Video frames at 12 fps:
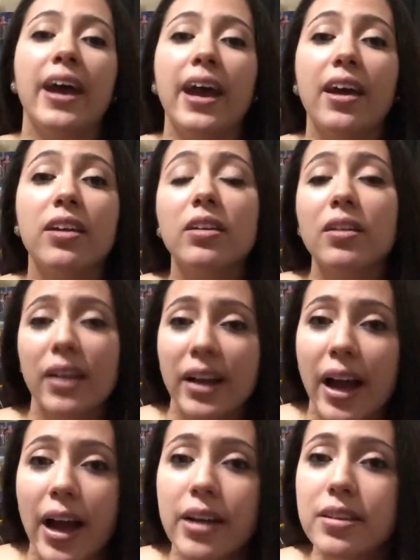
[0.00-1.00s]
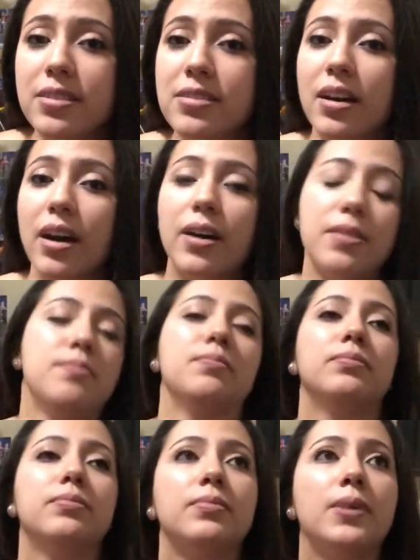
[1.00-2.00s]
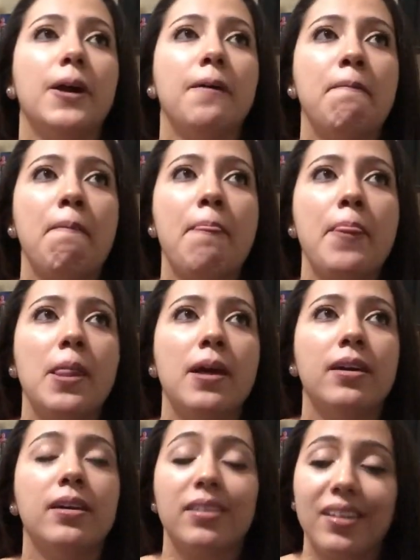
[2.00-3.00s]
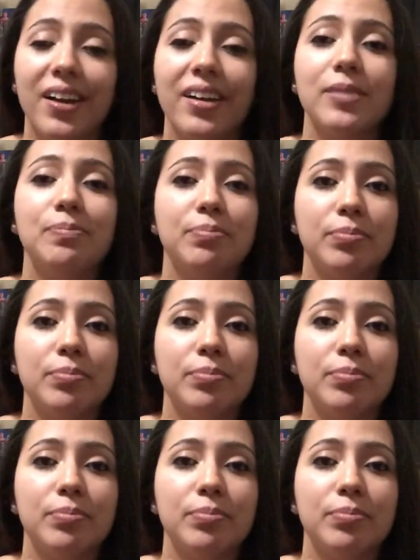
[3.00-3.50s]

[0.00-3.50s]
And good luck, guys. Good luck.